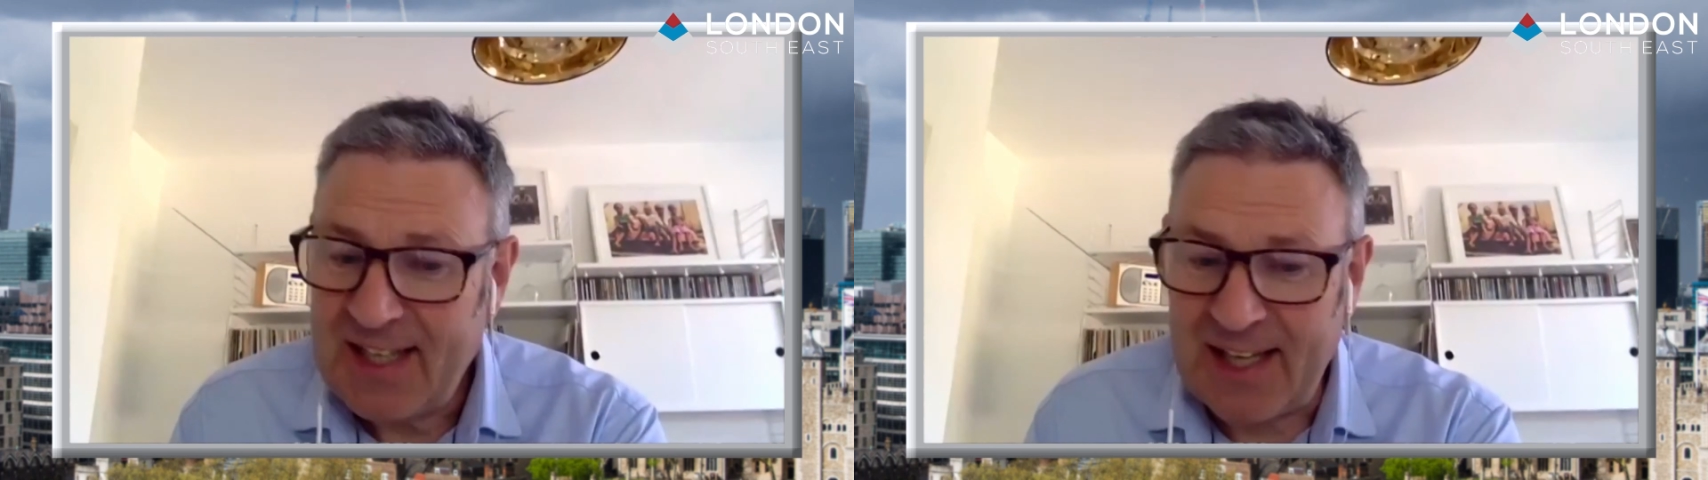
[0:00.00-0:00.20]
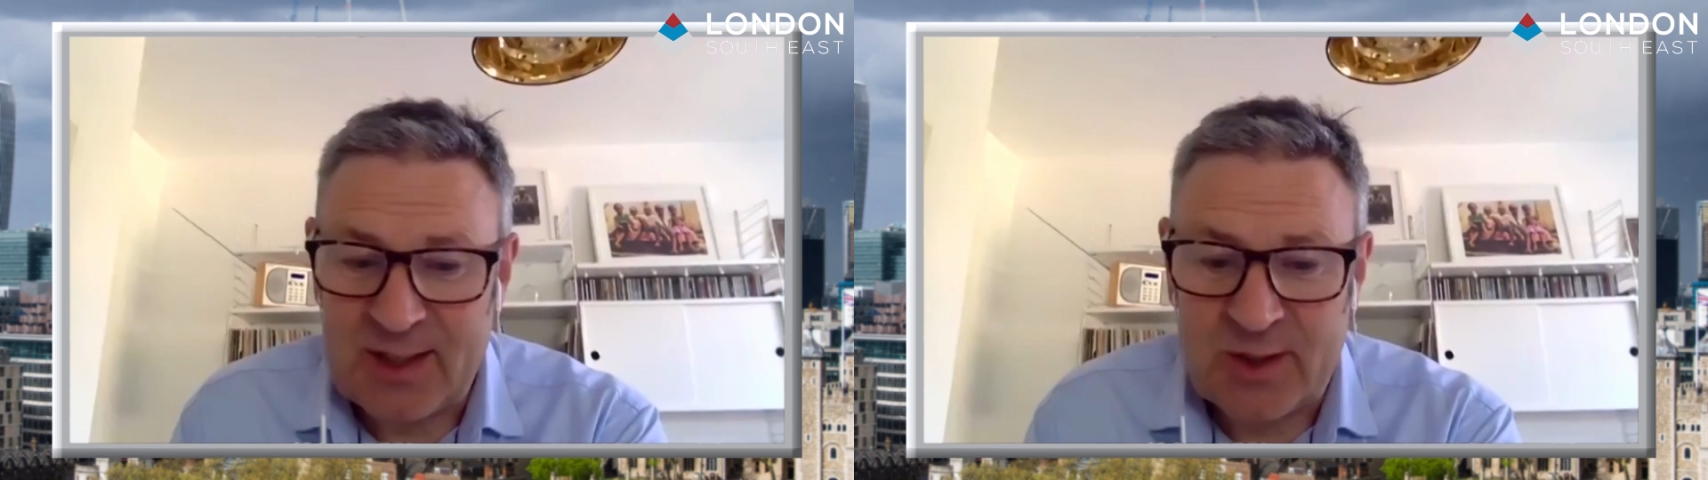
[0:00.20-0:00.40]

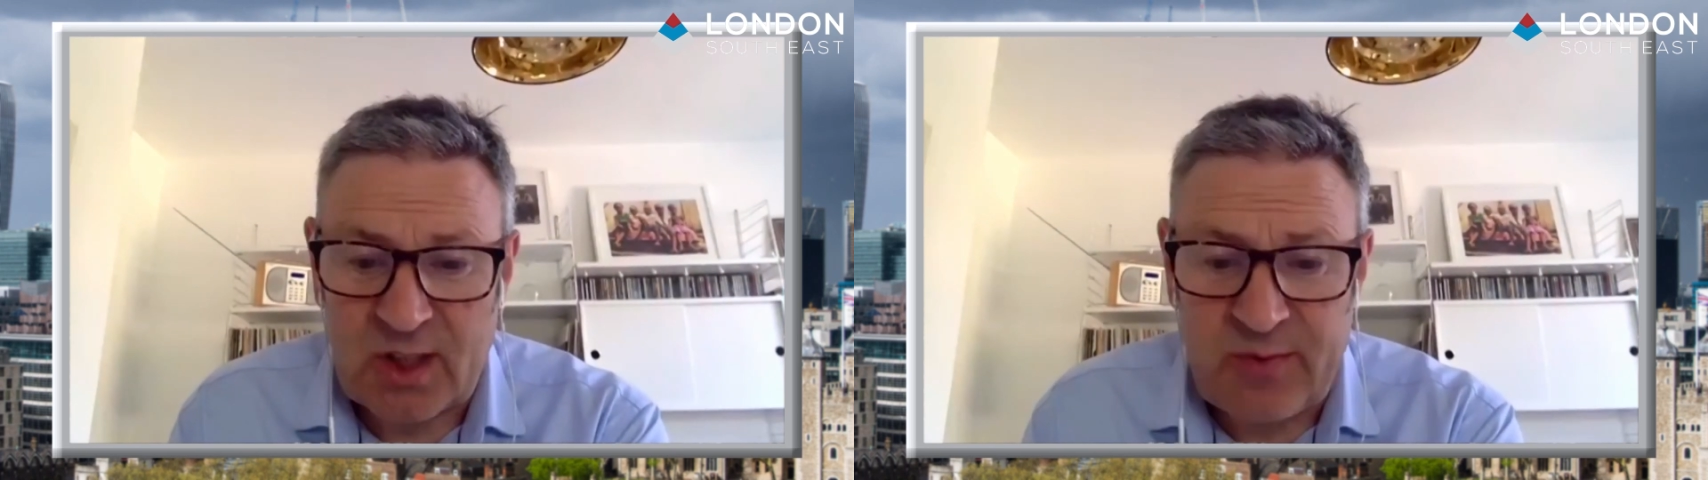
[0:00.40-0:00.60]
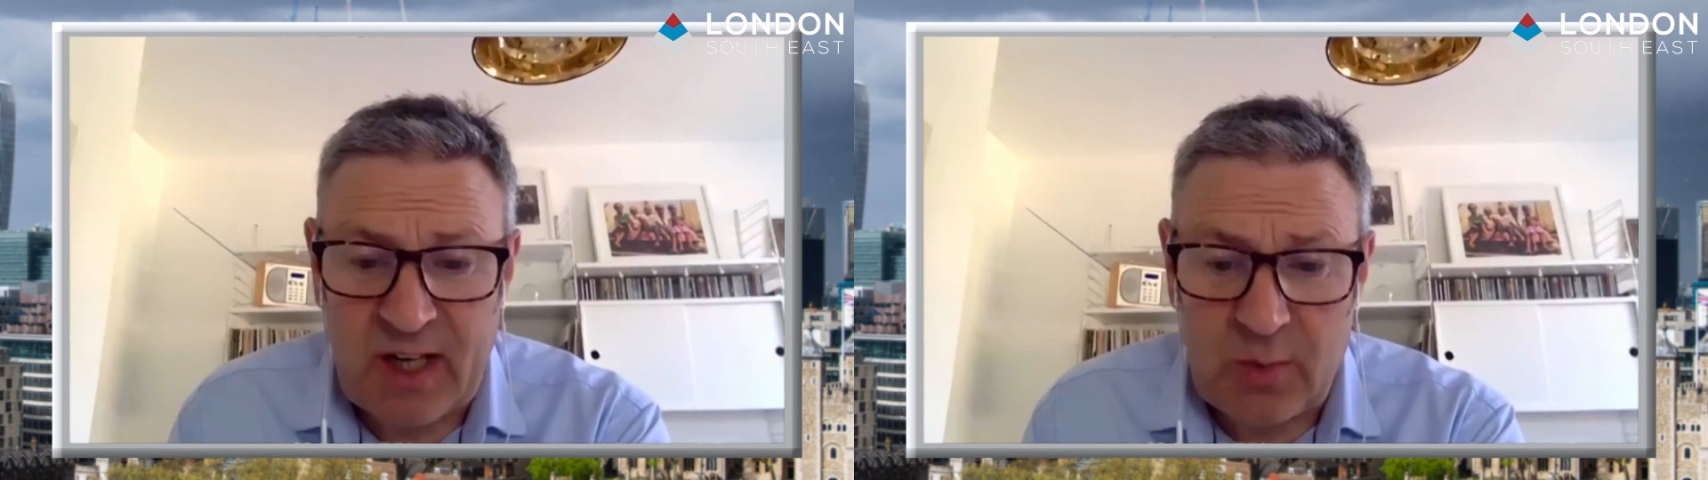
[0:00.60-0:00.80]
and you're
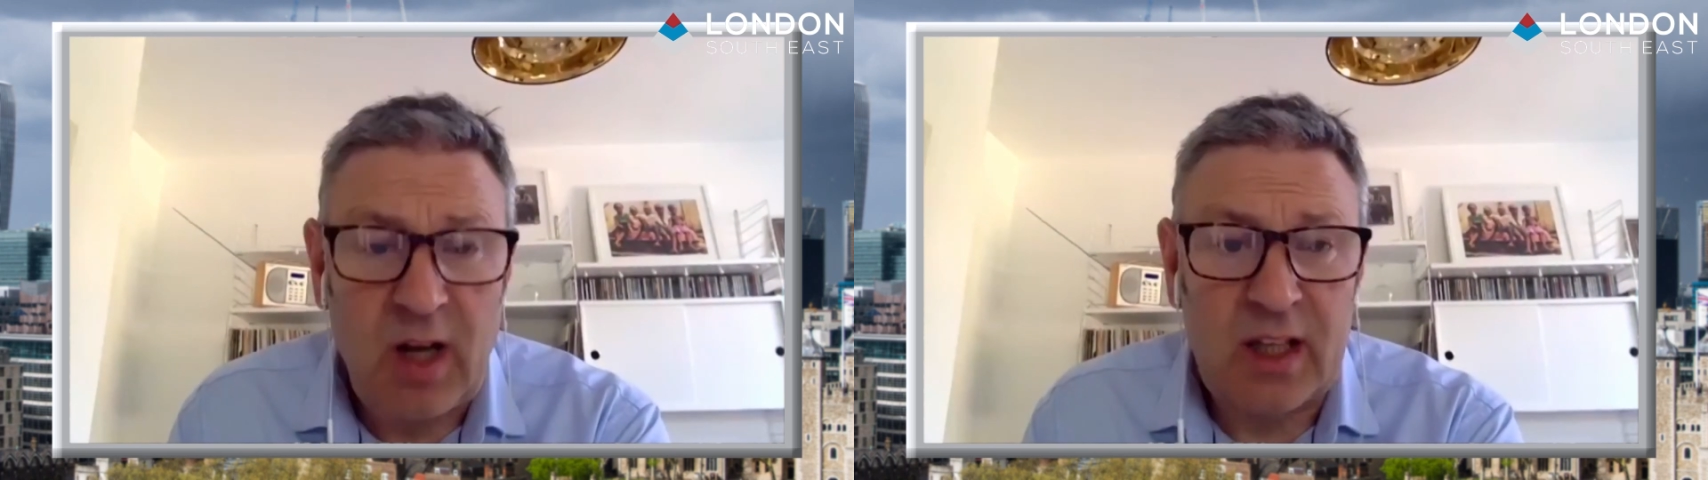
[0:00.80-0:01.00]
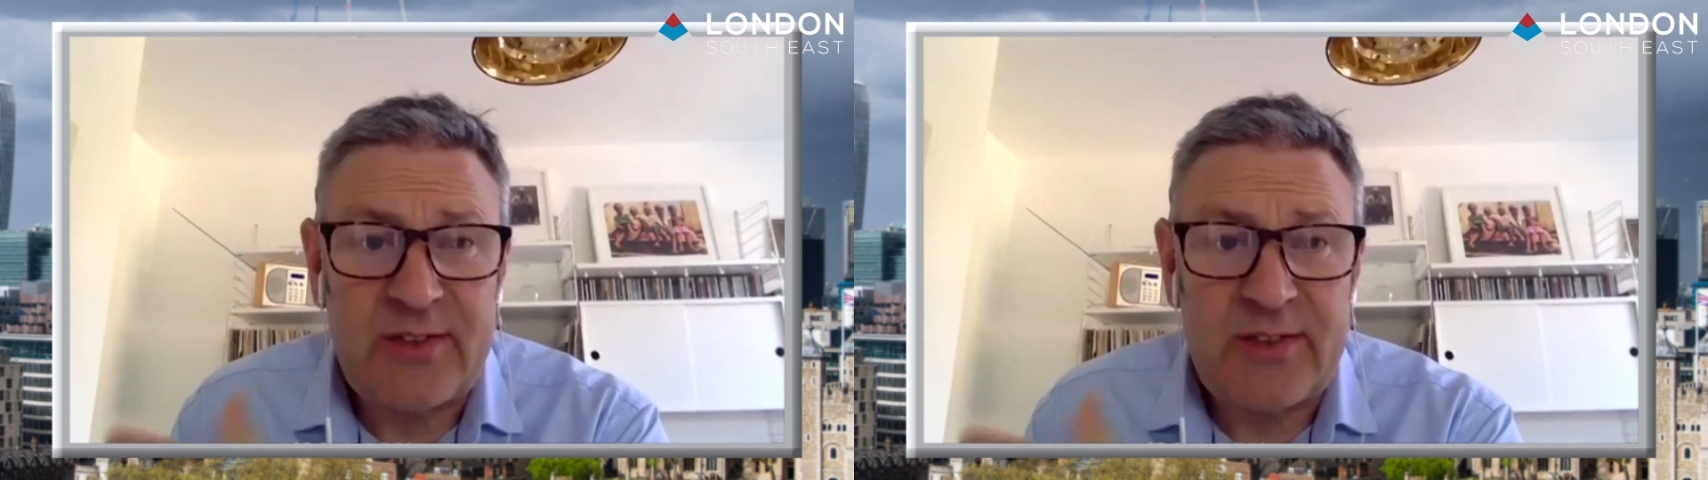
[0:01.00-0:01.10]
doing very well.